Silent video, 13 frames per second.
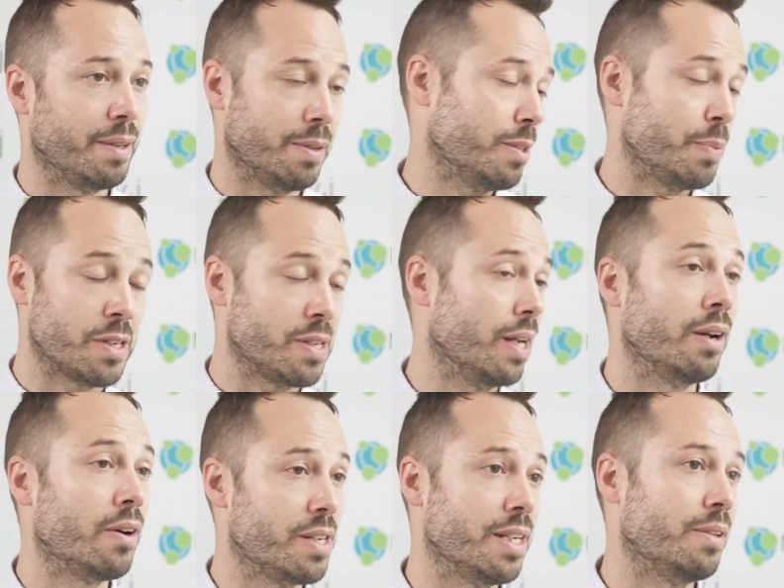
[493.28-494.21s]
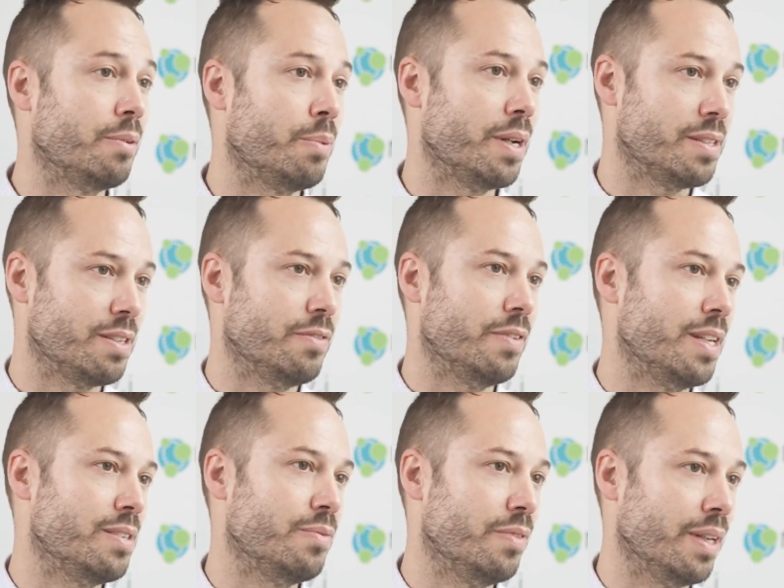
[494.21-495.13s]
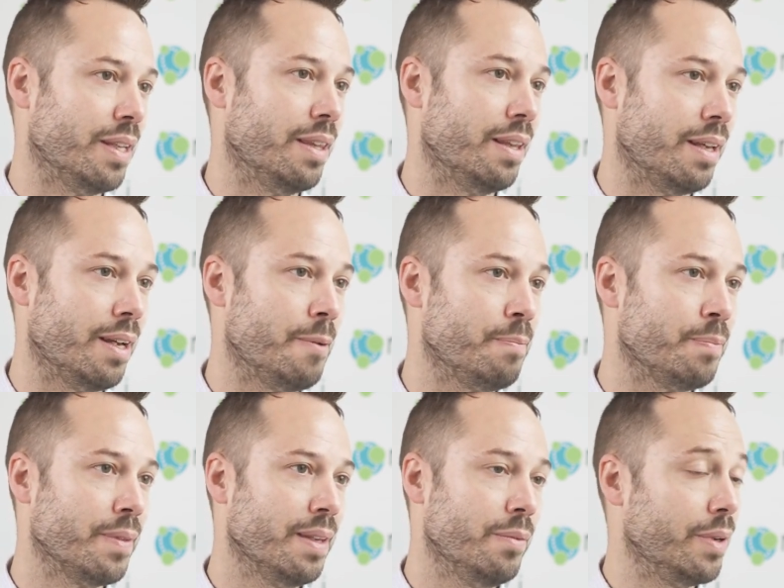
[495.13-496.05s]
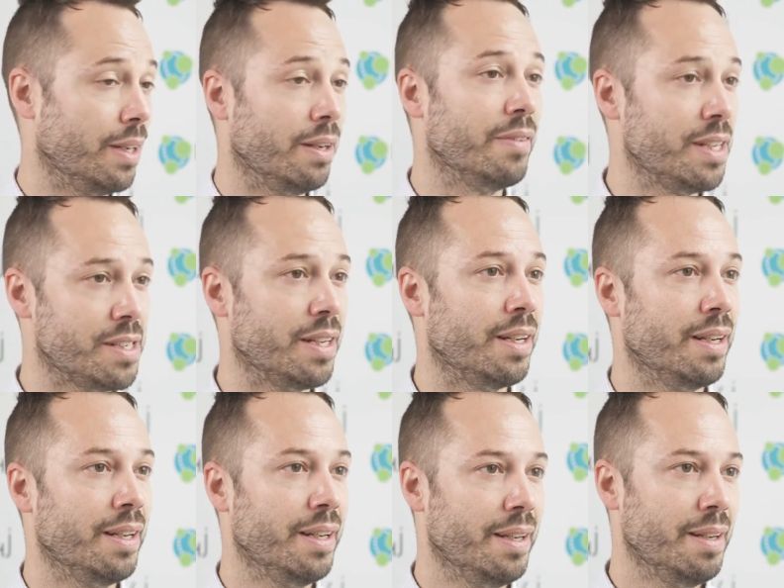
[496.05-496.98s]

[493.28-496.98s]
especially large enterprises face with innovation.